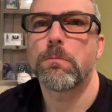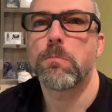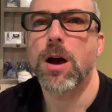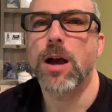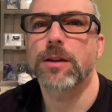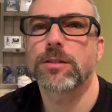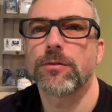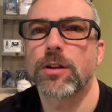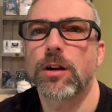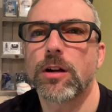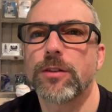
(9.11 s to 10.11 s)
box of
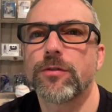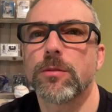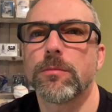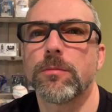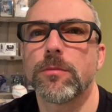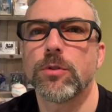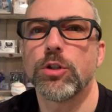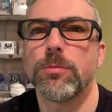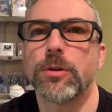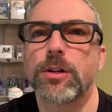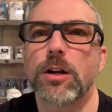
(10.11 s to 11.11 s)
cards from
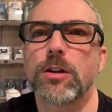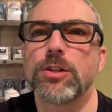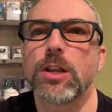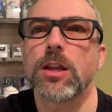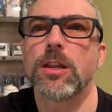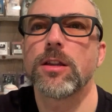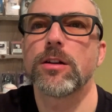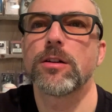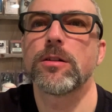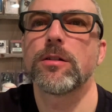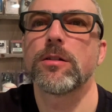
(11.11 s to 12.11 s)
Uber Target
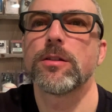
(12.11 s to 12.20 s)
here.